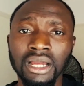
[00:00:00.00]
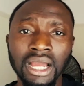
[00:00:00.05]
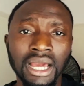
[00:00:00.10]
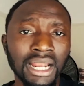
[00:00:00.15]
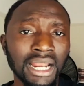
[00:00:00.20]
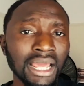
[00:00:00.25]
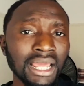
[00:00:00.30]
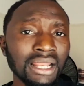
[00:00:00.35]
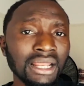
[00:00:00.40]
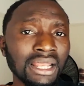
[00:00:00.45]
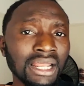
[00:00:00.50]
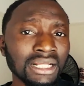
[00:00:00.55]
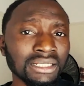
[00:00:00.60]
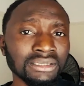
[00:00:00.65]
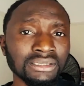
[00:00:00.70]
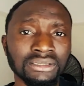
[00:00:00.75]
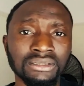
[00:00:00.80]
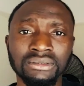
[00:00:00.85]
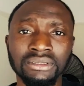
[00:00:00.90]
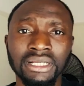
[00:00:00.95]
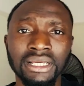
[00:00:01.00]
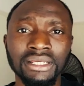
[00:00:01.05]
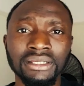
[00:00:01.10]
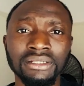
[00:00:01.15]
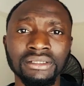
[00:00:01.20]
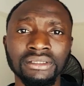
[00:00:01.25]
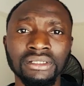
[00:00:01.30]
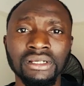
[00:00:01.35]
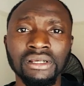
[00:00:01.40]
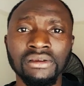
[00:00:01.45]
and I learned today
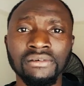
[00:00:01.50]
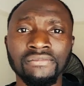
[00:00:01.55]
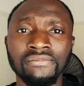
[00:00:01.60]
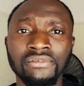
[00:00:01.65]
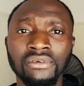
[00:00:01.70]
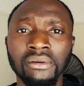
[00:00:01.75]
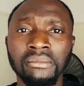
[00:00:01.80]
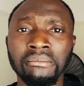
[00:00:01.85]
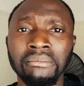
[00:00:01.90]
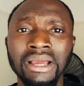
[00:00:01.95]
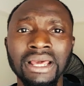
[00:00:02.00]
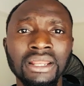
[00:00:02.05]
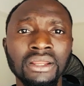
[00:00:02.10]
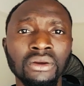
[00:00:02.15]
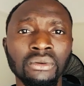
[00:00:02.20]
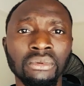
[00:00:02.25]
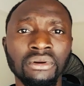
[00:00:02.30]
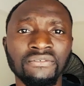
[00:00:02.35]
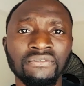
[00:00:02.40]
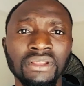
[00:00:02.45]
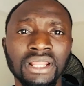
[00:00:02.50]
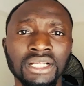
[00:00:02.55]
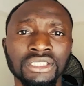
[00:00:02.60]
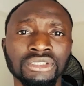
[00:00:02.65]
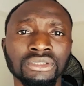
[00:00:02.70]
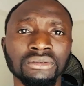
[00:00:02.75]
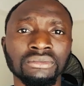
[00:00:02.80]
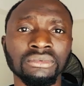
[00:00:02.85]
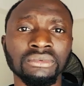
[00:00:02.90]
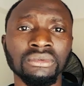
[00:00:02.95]
from my little
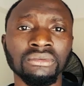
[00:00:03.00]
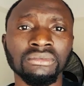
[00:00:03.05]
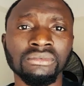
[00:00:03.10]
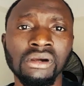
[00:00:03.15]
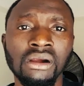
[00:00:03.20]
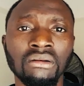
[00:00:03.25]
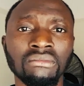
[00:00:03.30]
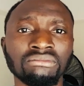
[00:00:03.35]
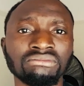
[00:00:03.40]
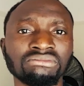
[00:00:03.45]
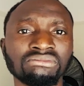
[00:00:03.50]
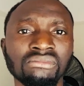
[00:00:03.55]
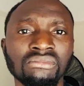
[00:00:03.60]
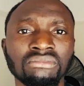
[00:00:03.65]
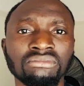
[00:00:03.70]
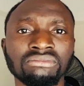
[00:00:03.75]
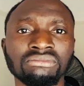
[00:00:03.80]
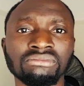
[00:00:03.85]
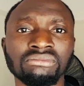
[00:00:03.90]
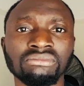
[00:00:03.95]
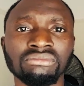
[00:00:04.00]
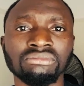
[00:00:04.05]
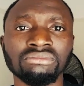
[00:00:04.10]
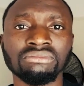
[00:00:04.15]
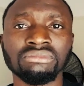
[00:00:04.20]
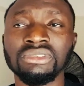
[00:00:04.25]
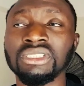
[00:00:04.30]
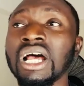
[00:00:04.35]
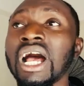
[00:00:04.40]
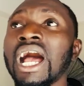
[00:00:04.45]
reflection
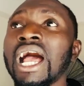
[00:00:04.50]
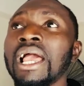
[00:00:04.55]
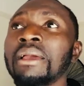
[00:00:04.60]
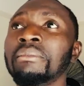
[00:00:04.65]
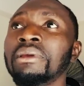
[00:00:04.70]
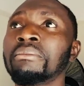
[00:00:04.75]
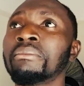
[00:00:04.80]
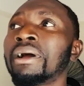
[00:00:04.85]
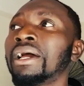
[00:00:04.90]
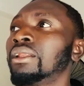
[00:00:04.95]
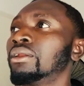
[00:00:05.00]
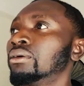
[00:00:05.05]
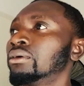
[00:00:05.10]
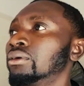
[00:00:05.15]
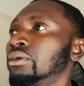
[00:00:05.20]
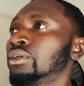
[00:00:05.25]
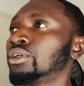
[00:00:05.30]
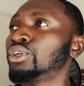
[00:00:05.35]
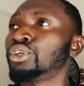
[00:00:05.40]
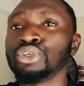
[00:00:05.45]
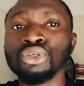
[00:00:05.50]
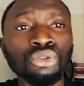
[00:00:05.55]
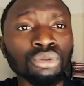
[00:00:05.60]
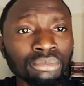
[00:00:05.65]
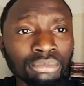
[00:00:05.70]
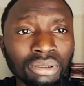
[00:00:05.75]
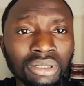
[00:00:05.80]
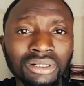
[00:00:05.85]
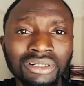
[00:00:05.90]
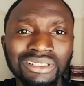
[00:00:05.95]
time in my little cube